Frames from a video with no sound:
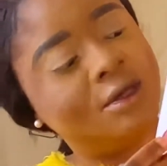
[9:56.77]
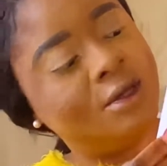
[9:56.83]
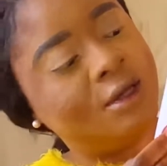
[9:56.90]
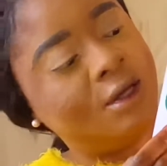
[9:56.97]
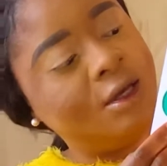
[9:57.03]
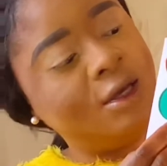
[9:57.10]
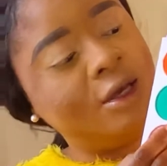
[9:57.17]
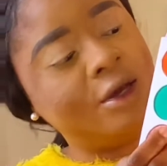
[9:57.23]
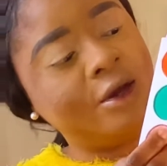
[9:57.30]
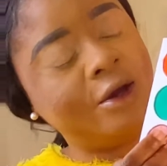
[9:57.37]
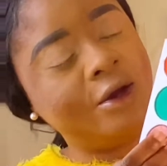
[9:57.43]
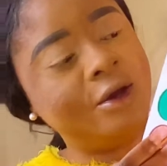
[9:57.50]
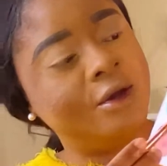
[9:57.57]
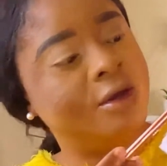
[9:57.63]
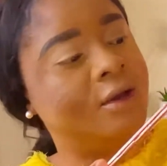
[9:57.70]
here,
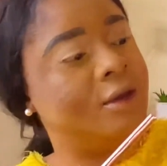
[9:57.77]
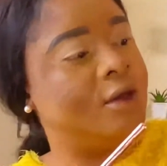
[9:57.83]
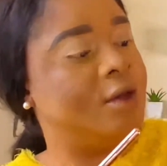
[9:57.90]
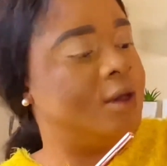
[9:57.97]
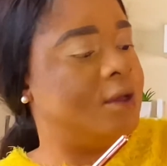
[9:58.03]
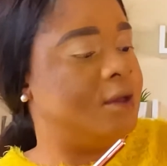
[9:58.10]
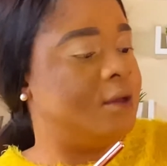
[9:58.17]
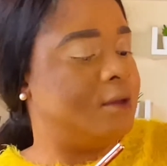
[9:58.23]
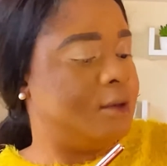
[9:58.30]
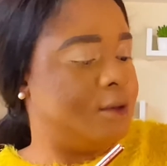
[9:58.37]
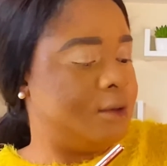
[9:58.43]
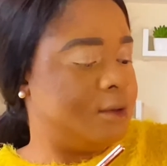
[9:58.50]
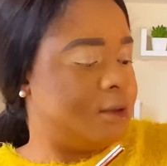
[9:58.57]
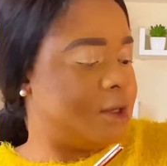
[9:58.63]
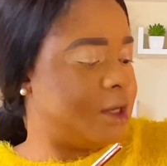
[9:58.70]

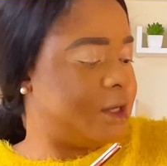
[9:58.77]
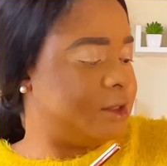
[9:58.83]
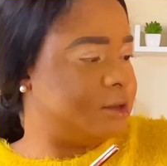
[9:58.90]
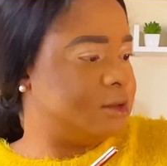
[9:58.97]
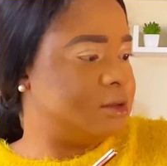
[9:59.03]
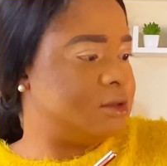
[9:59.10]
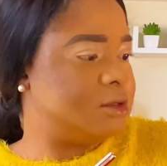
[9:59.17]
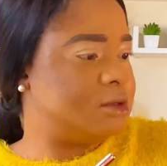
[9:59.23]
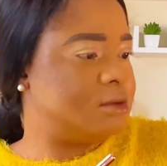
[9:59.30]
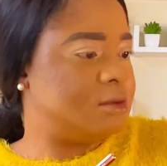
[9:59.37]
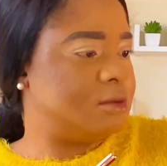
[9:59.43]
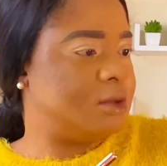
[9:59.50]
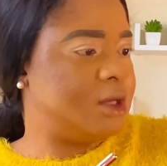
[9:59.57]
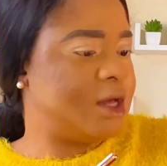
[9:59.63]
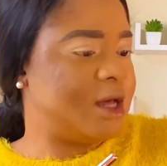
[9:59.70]
and
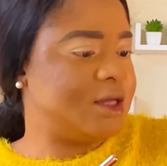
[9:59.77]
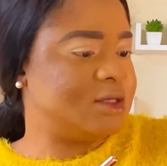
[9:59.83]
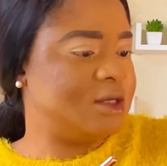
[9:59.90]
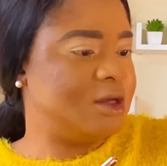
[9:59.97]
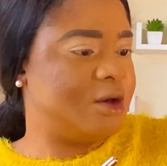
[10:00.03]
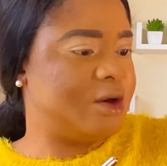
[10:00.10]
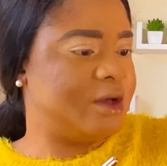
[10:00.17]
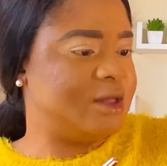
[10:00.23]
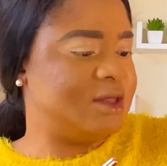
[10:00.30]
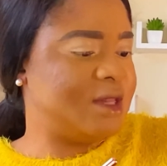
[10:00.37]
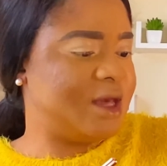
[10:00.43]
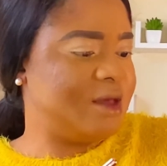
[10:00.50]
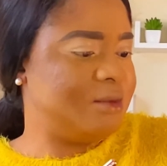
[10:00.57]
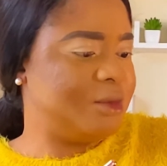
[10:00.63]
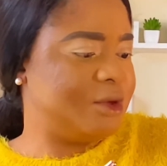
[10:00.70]
It hasn't got a
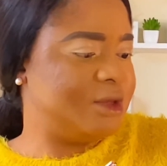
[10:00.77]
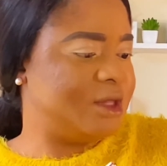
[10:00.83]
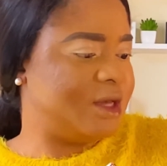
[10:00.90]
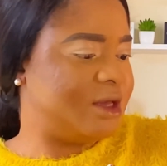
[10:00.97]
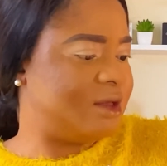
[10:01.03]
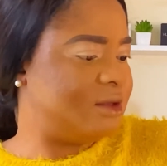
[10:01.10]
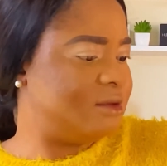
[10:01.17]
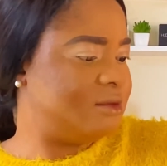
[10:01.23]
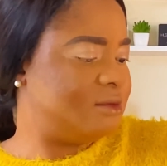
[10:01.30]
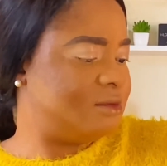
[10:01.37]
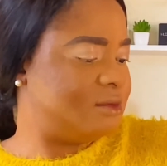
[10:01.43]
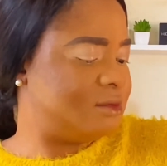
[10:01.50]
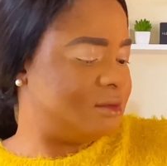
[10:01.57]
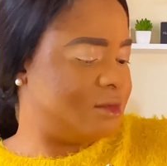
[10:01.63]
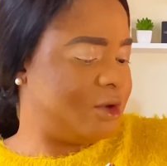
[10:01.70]
name on it.
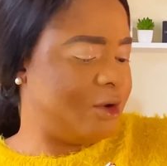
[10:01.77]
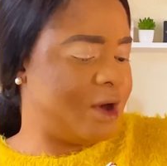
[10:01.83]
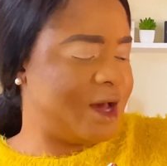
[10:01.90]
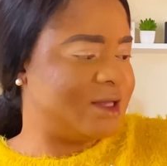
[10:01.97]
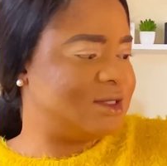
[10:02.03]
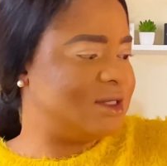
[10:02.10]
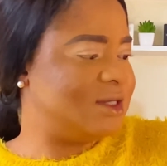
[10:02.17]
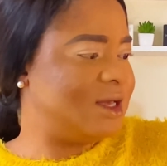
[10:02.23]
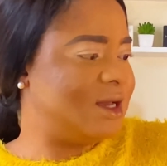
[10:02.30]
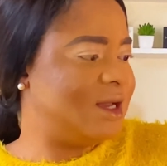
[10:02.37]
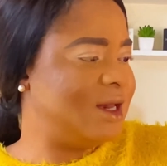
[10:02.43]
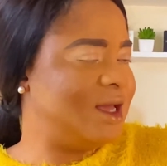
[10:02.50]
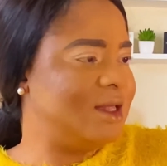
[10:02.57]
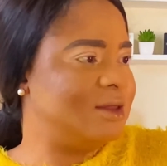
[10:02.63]
Or has it cleaned